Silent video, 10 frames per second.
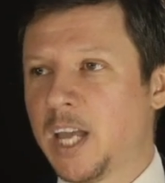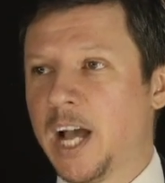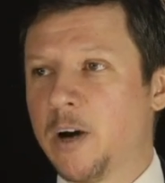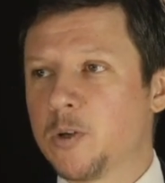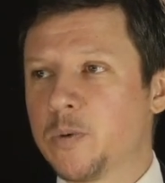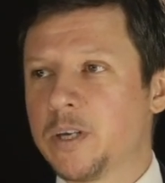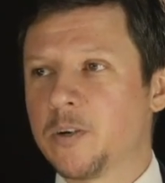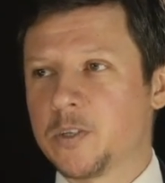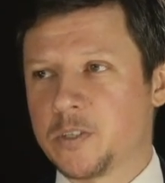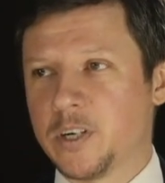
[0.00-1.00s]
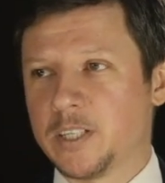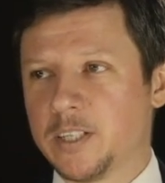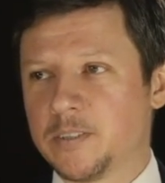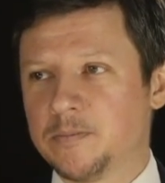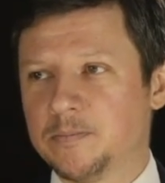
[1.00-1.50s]
How do we construct
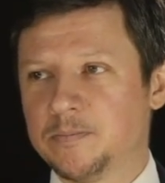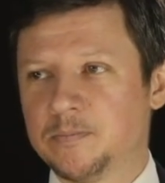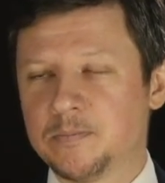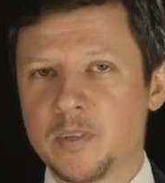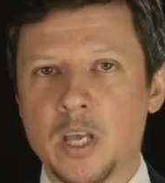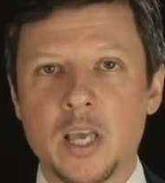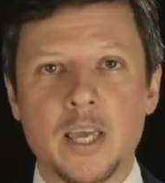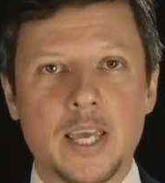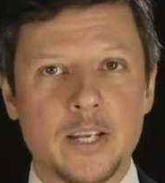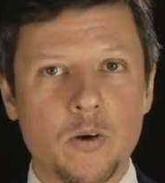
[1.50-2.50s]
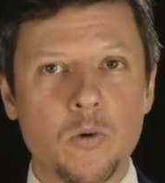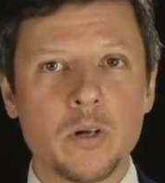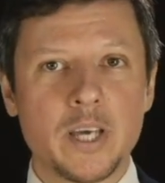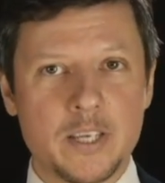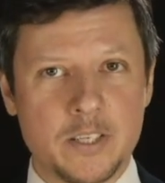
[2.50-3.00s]
it? In
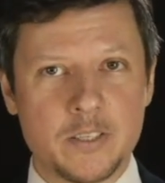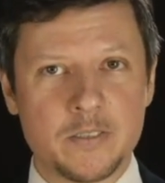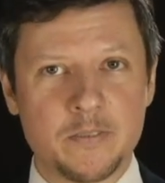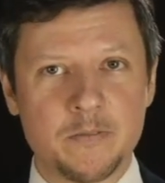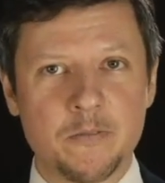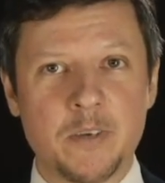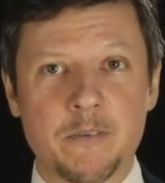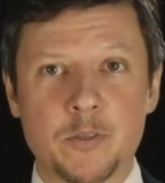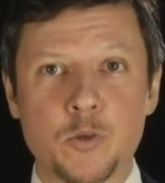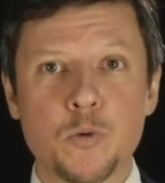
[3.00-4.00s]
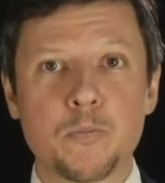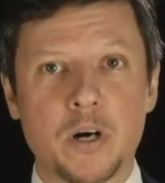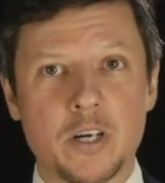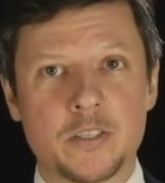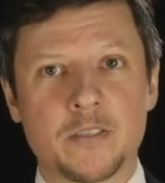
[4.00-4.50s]
all cases, we have 2
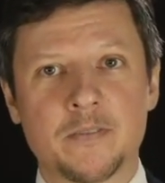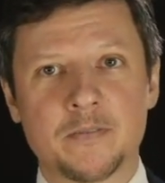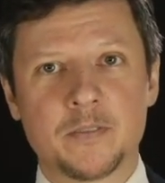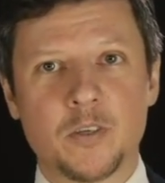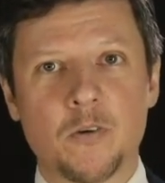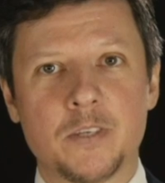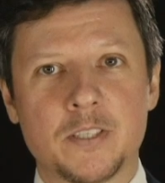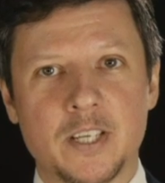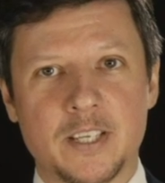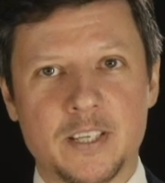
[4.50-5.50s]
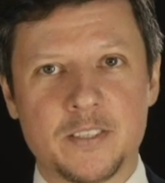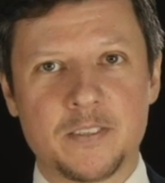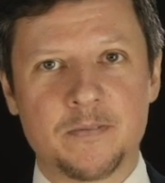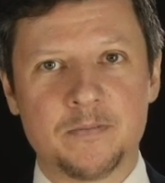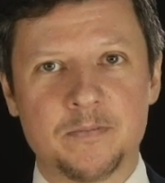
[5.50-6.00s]
parts of the
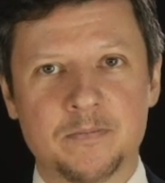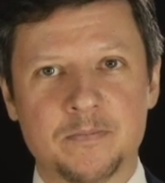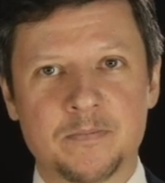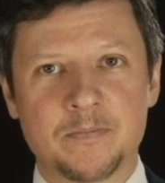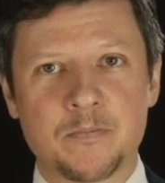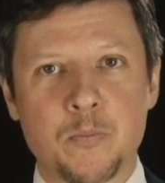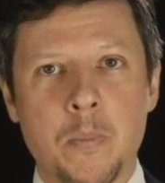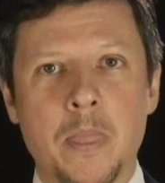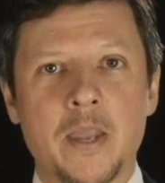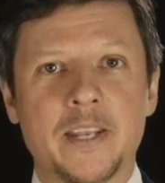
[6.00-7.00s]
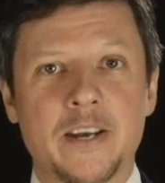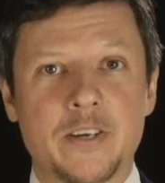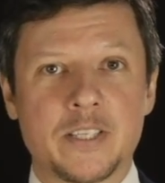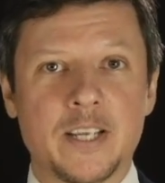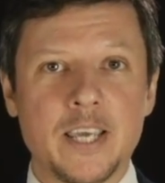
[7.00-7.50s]
sentence. There
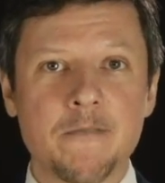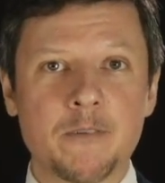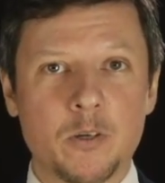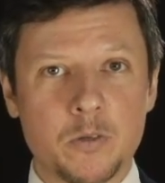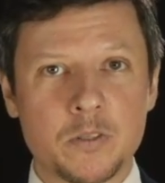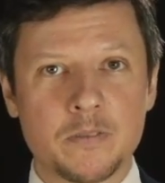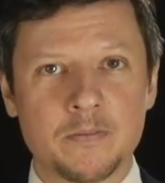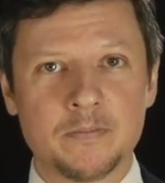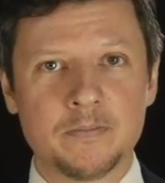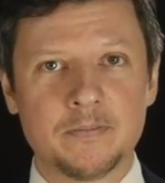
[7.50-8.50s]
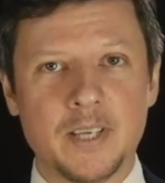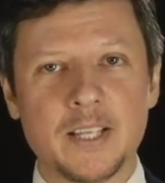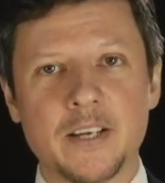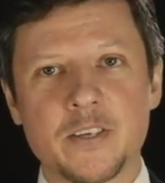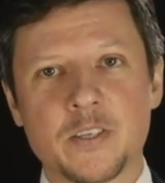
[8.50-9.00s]
is an if clause
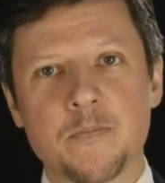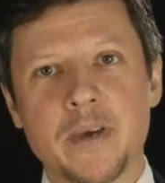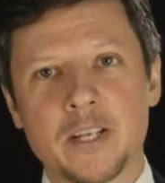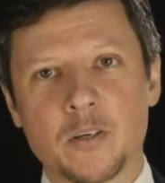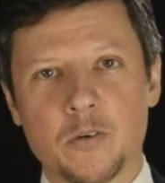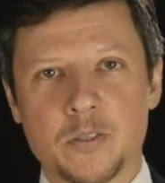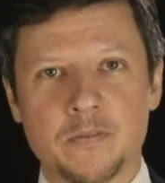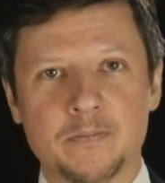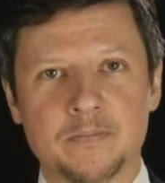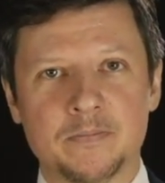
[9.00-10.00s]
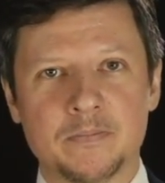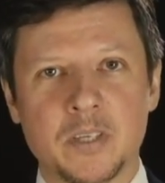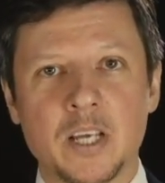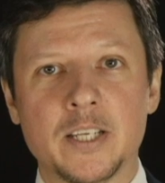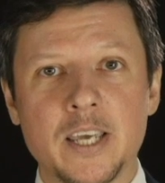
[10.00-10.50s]
and there is a main clause.
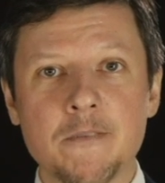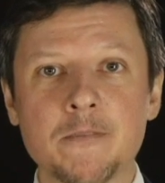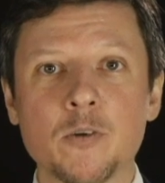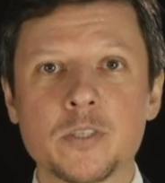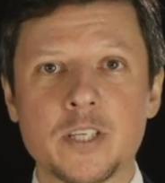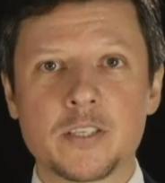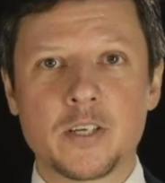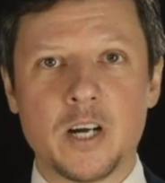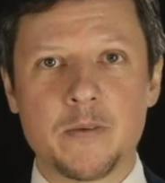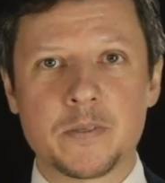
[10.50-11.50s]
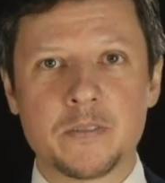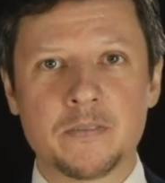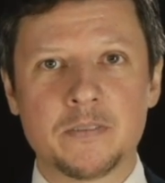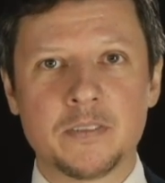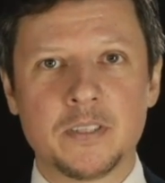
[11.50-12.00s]
The if clause describes
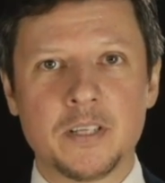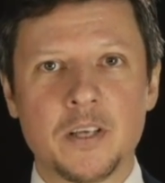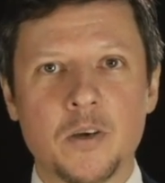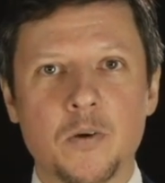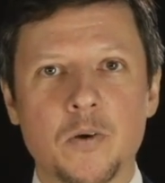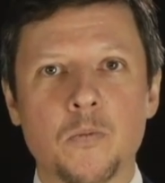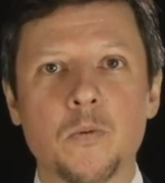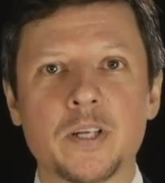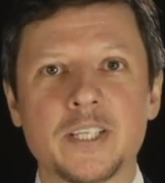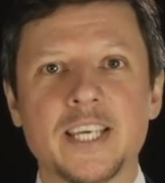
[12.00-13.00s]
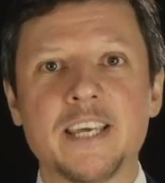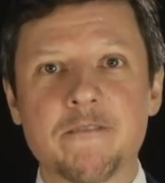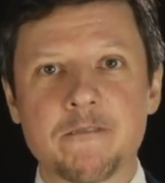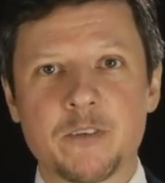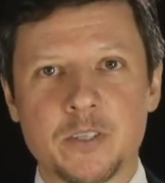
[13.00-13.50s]
what
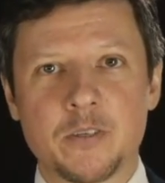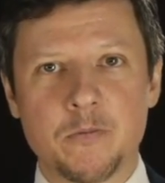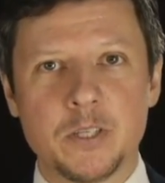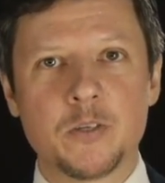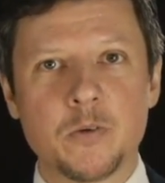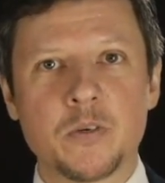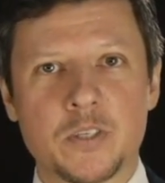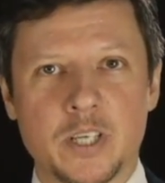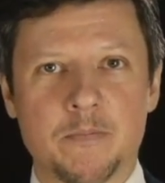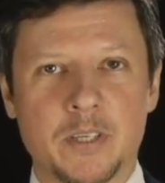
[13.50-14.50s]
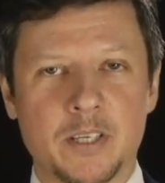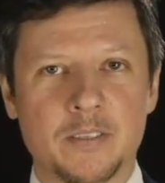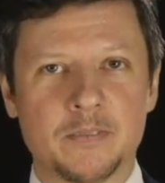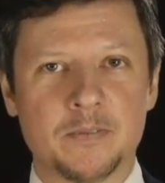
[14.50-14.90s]
if we do something.